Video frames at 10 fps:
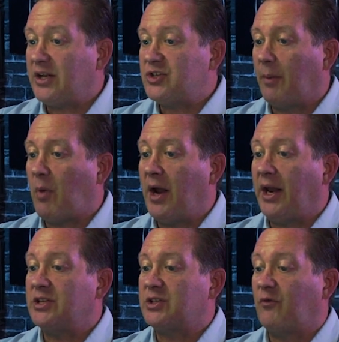and jump on
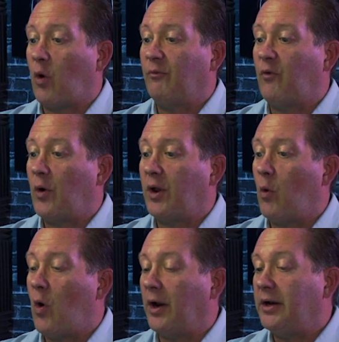into Form
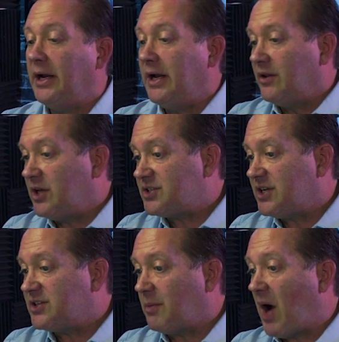41. This
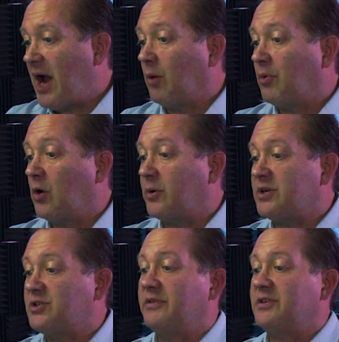is a buyer brokerage
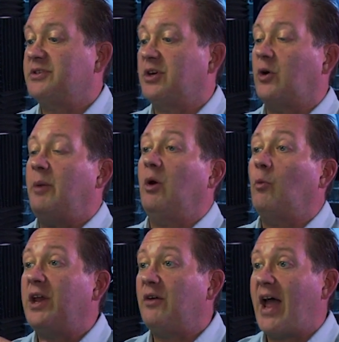services agreement.
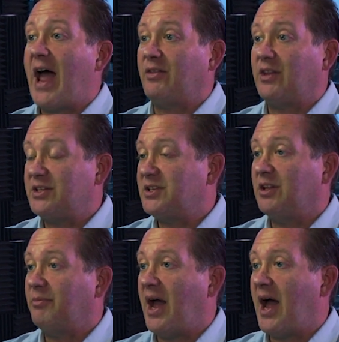We have had this in
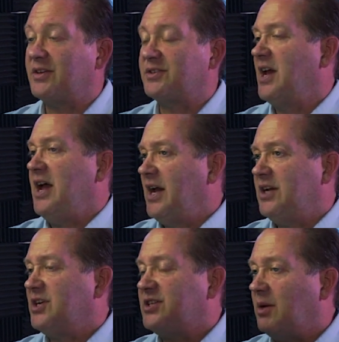the past.
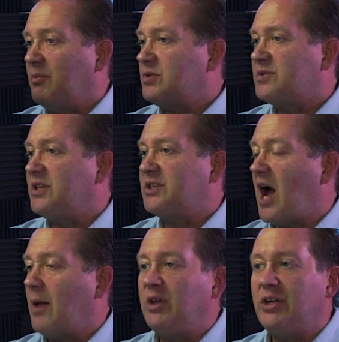It's just that most of the
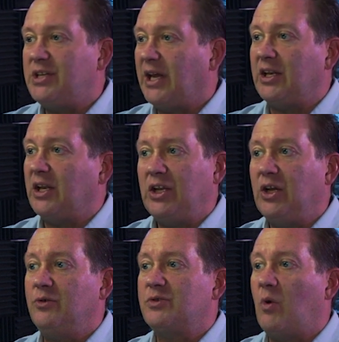time you didn't
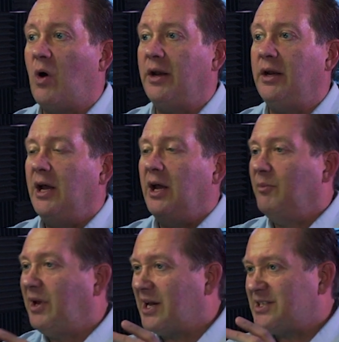use one
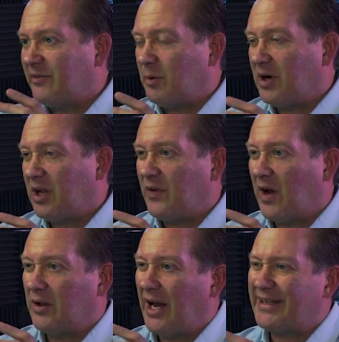because everybody
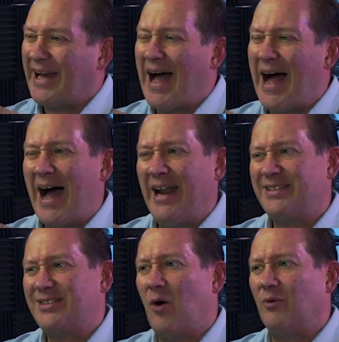felt like, I
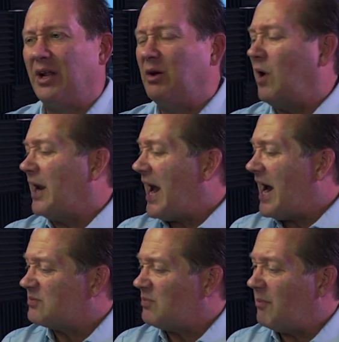just don't really want to
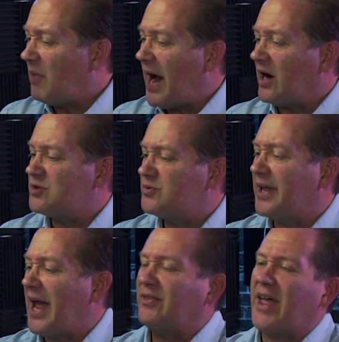ask my buyers for
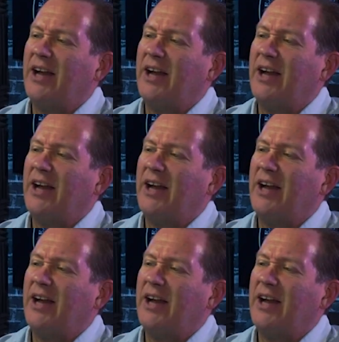that. They